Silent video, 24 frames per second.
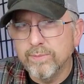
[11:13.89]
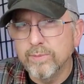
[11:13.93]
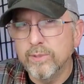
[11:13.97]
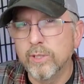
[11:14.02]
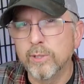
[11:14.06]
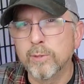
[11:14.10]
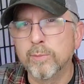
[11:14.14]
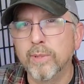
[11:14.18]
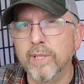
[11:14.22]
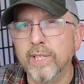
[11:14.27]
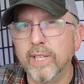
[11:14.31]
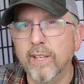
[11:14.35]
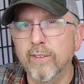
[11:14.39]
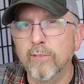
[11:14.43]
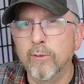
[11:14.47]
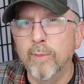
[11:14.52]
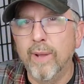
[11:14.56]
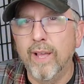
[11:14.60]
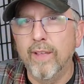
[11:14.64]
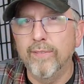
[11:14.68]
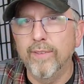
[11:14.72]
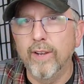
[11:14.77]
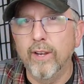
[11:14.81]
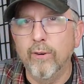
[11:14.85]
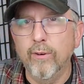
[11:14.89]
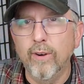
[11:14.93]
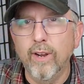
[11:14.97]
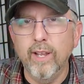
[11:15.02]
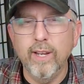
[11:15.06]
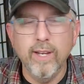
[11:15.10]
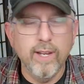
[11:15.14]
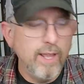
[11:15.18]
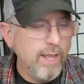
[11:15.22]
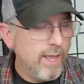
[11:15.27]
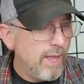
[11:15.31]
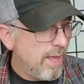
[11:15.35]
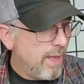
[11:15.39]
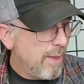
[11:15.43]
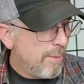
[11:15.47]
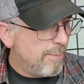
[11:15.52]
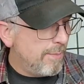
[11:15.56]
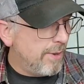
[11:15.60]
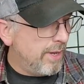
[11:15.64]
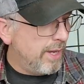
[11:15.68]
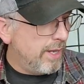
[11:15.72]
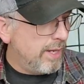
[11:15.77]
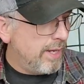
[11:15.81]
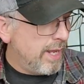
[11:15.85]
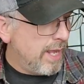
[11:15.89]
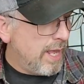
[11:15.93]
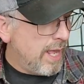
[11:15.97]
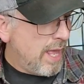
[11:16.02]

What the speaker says: There's plenty of them out there, right? But,